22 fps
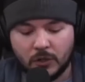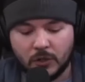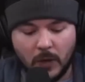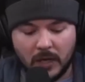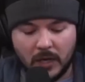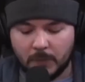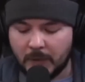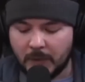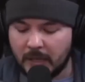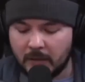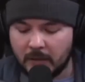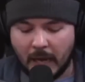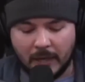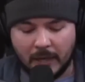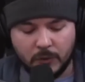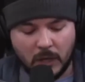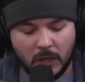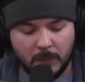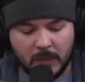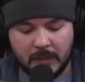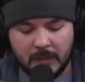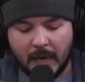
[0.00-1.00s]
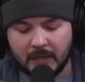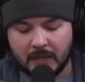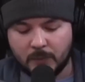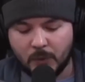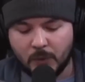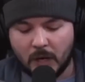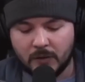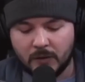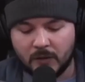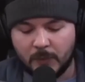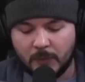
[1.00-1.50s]
I try to be nice. I
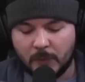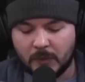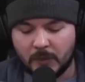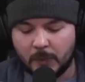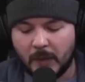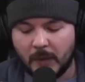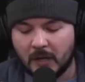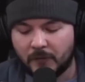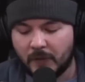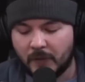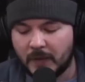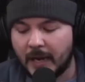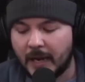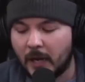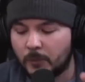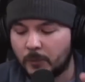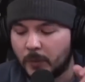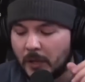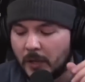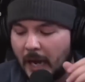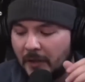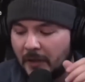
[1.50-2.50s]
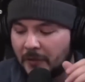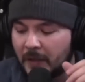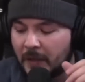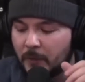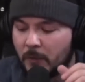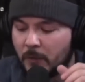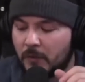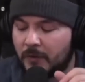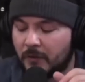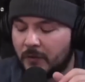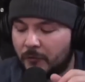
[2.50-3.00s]
try to give people the benefit of the doubt. But I think
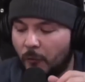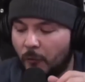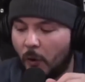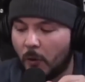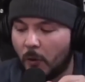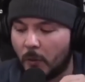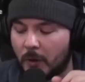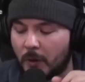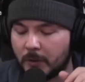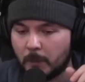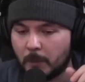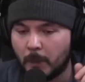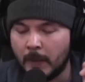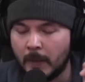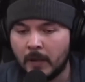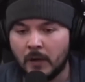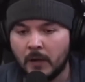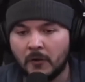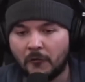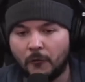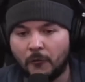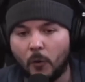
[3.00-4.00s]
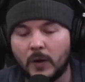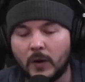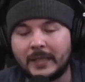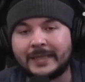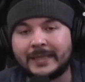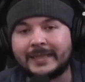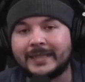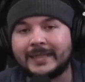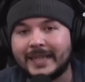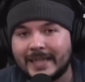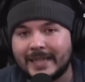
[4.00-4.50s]
moving forward, for at
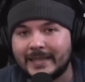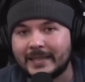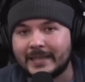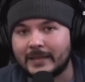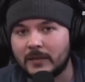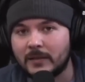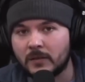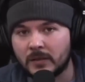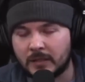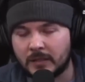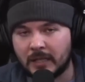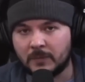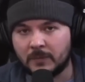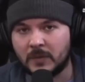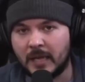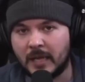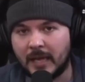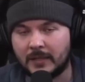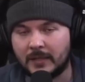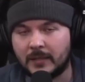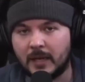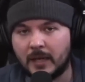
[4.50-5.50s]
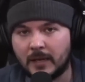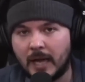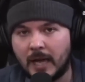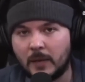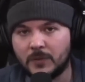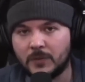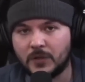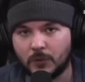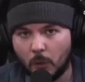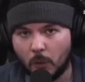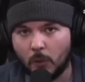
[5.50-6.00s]
least the
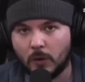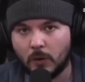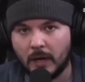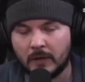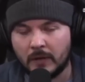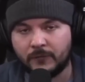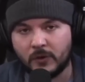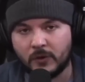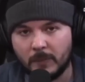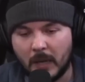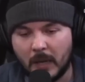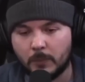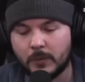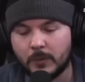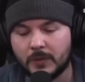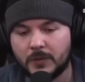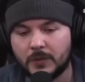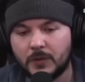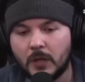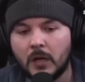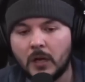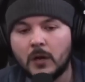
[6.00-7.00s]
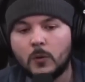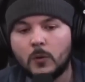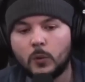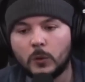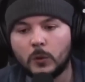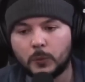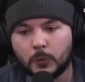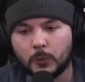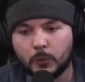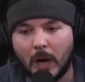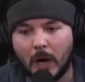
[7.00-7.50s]
timcast.com store and for members,
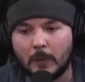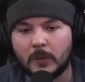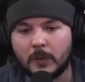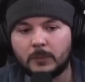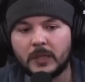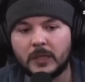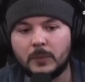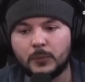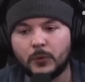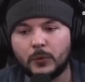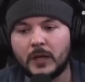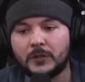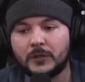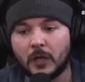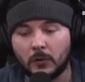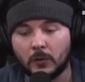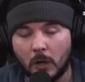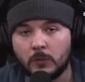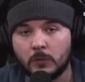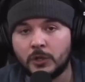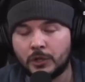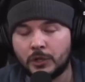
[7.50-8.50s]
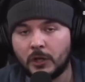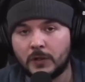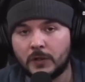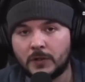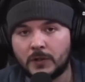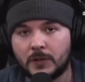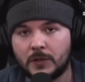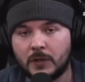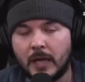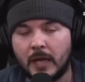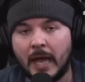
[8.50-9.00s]
we'll probably print our own
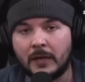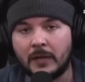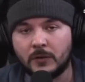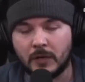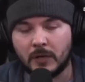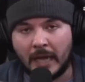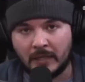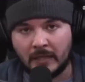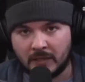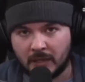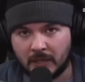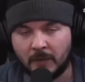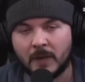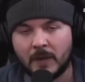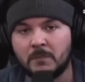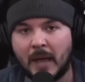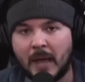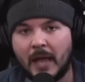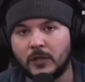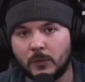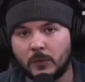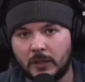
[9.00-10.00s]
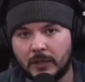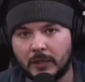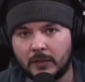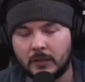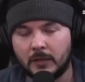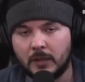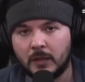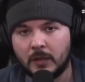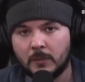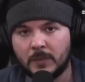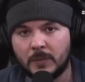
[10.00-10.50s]
shirts and sell them manually,
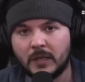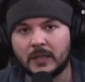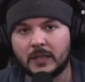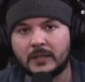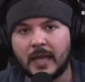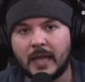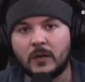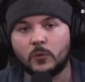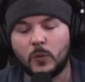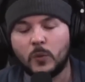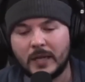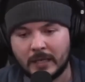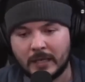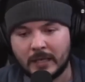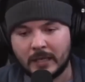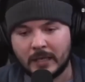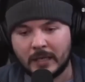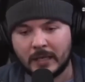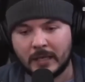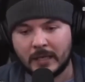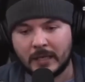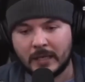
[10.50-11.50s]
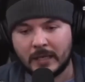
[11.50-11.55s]
because then we can.